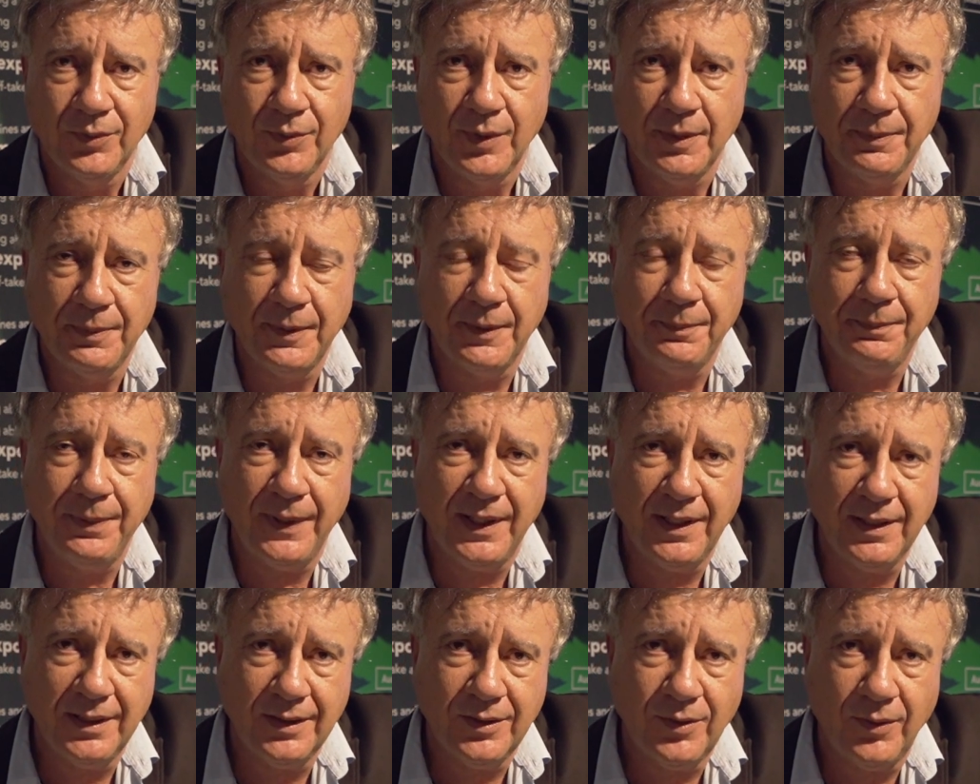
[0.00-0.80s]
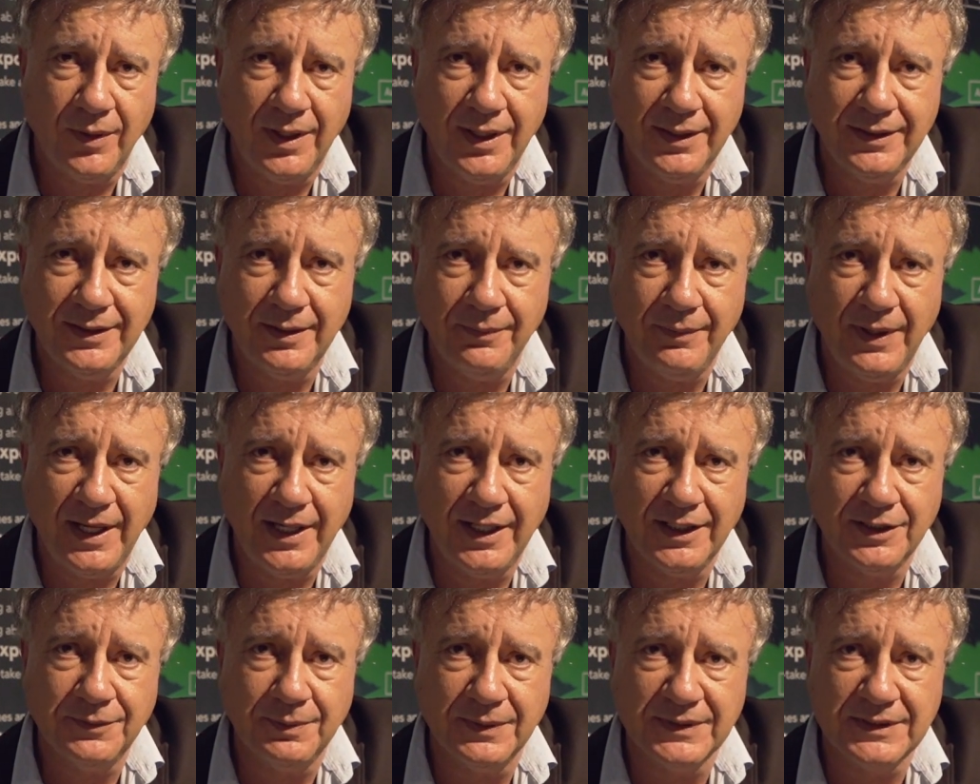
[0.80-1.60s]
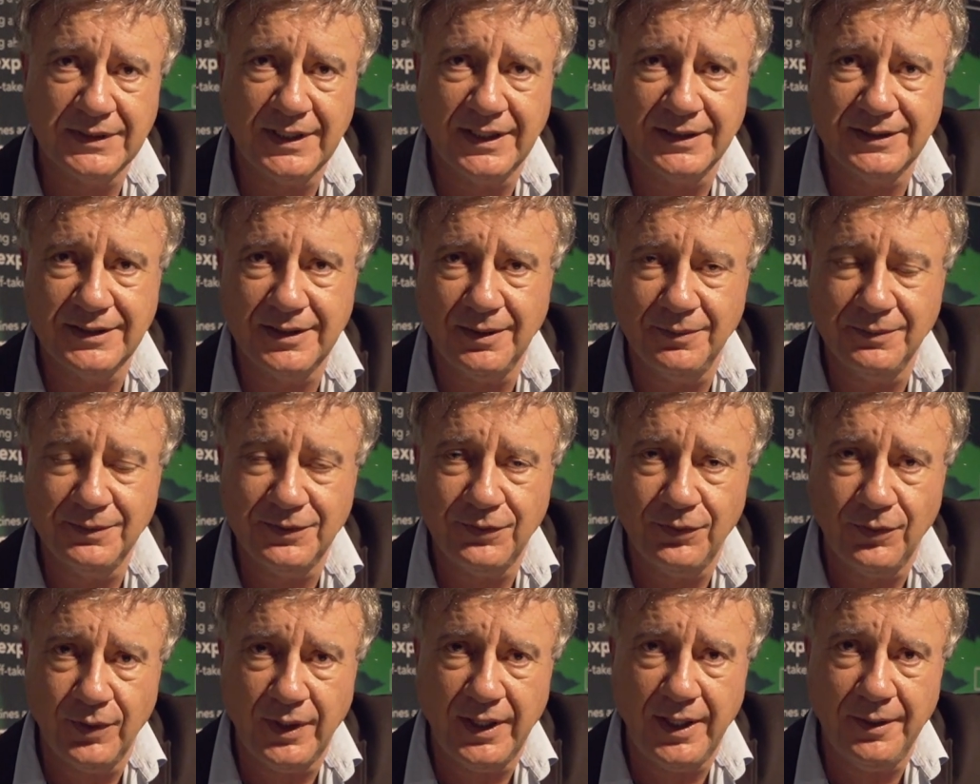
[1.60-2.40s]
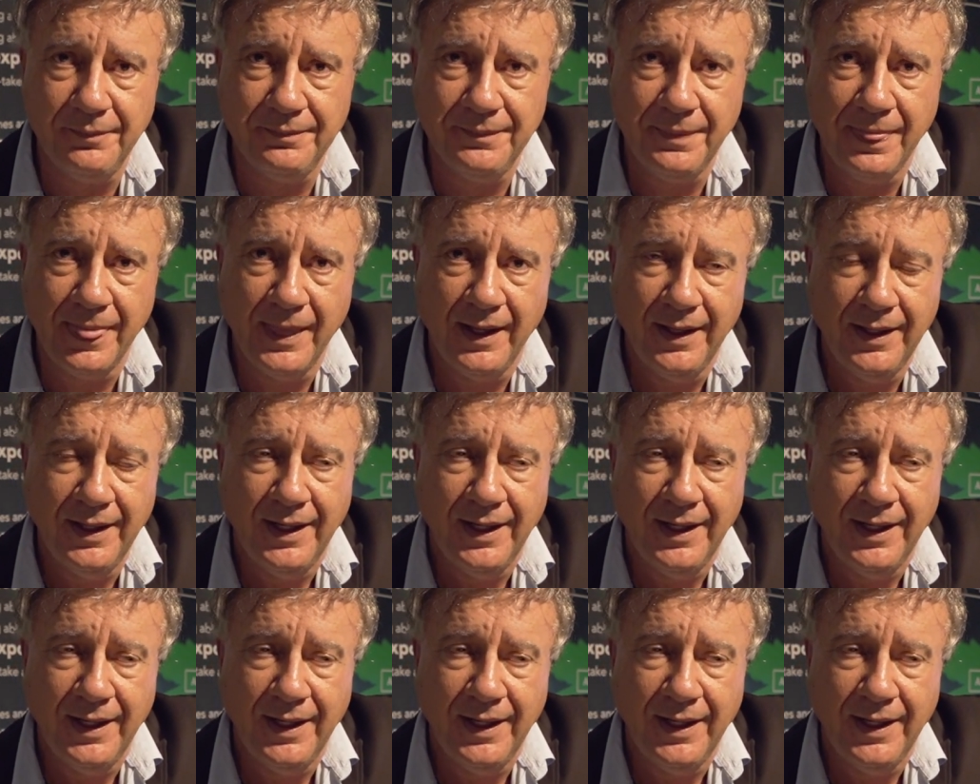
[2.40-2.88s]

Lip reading: We prepare the quality management systems for them,